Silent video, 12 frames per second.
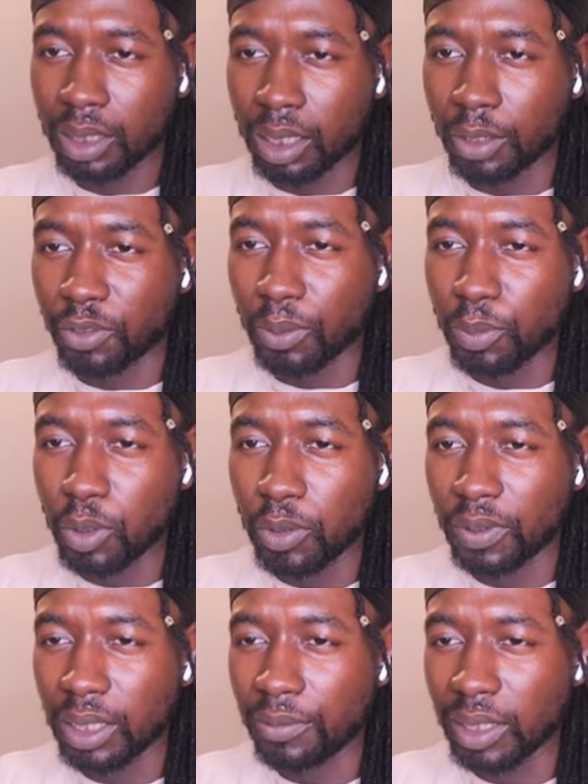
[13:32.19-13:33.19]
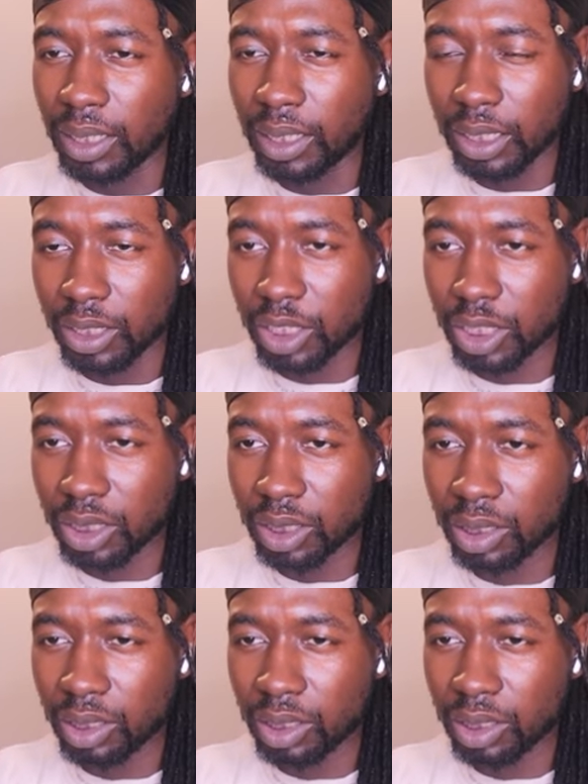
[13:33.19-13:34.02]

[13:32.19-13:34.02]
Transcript: If you move even an inch,